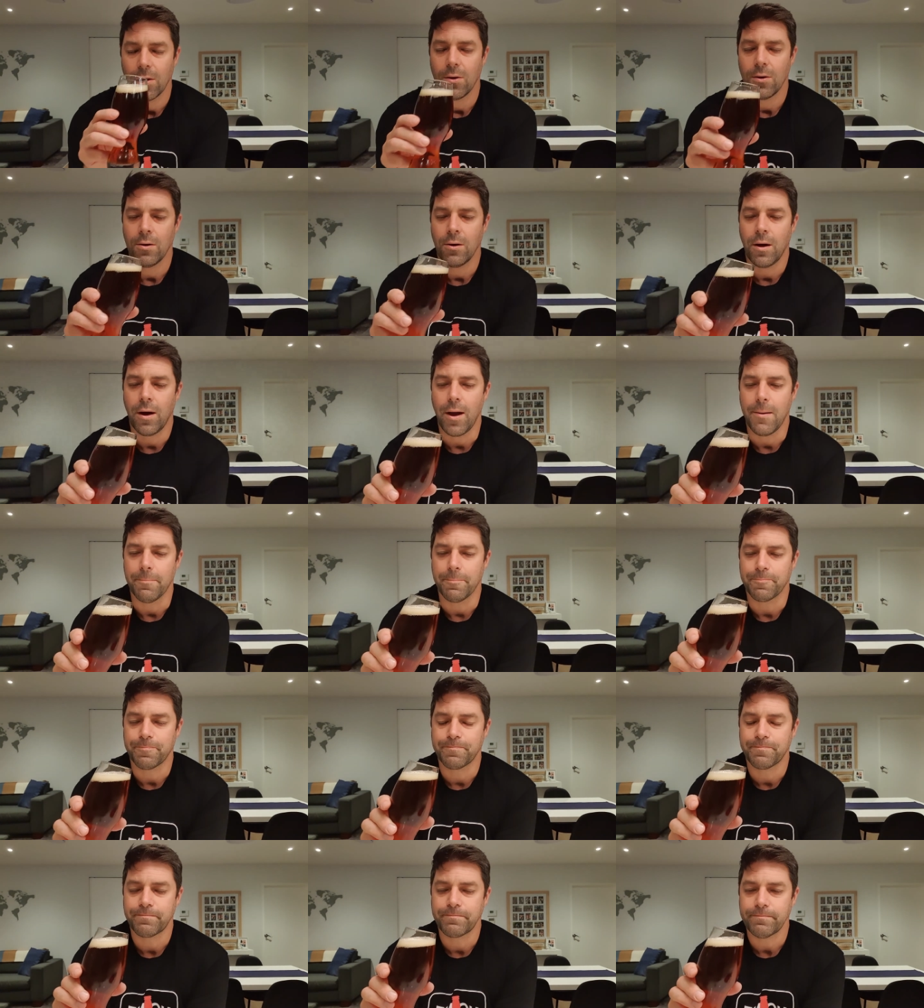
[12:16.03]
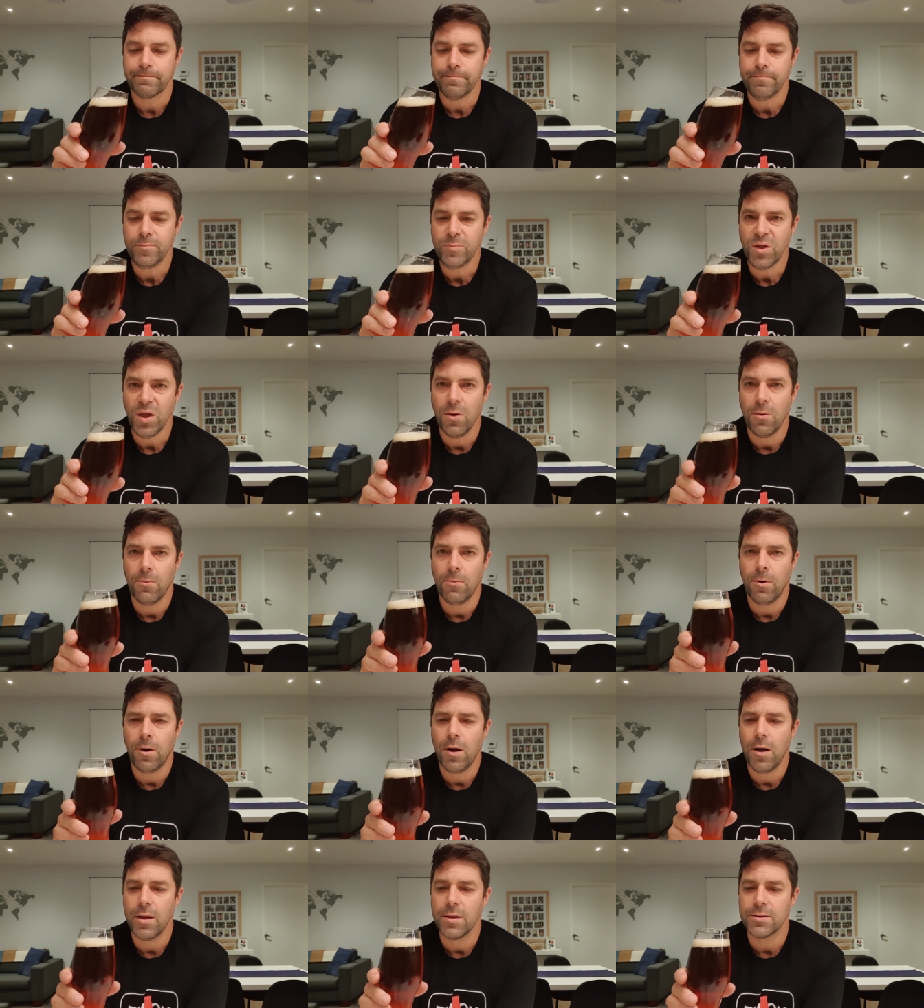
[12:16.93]
All right,
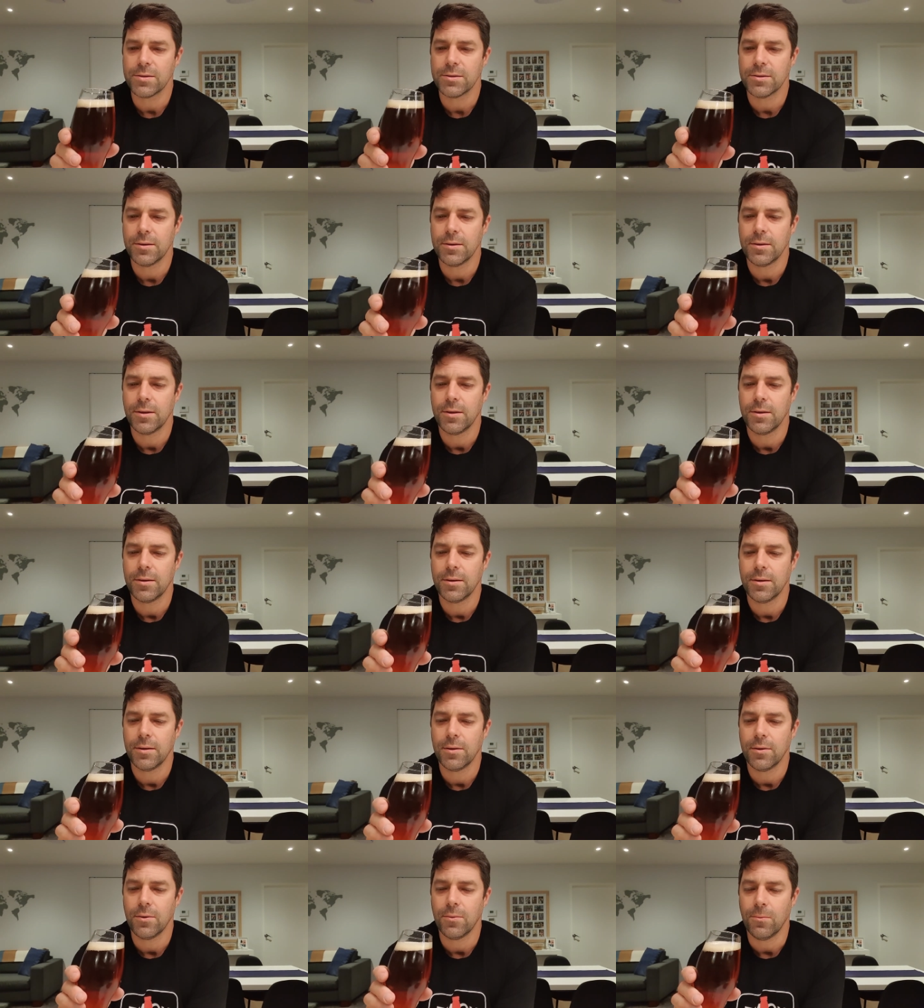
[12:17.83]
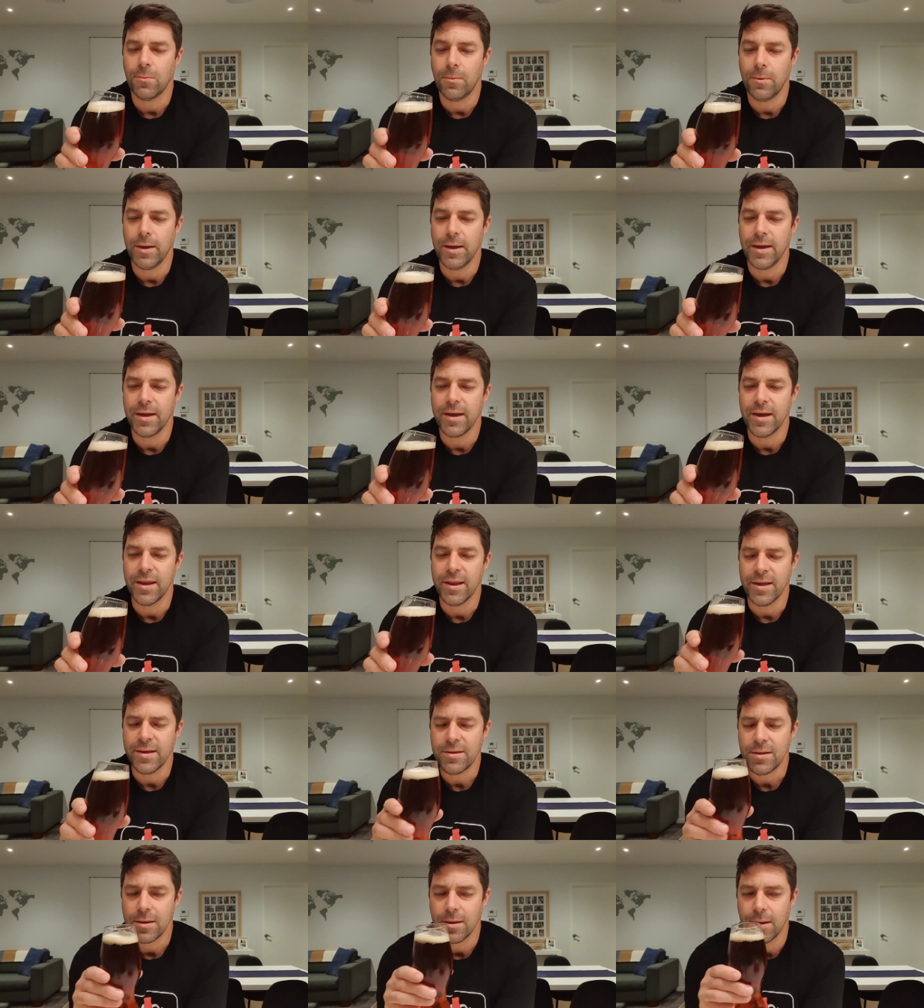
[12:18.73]
what we're
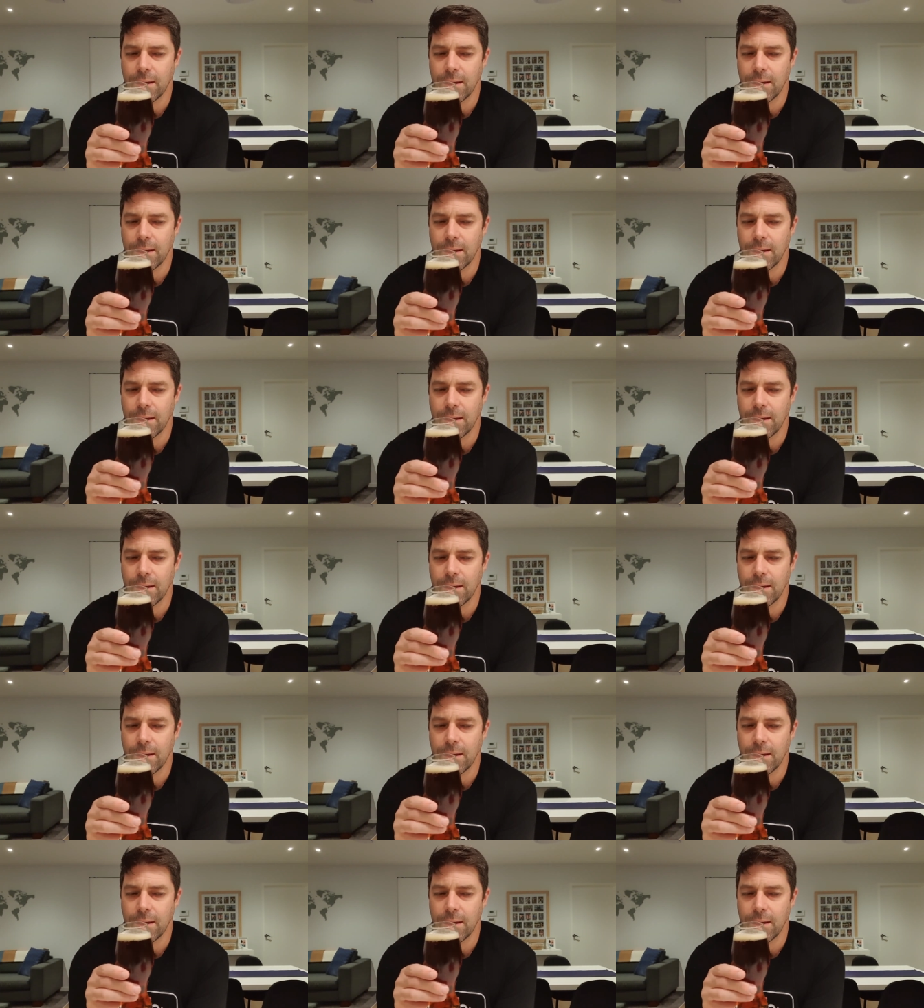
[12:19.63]
getting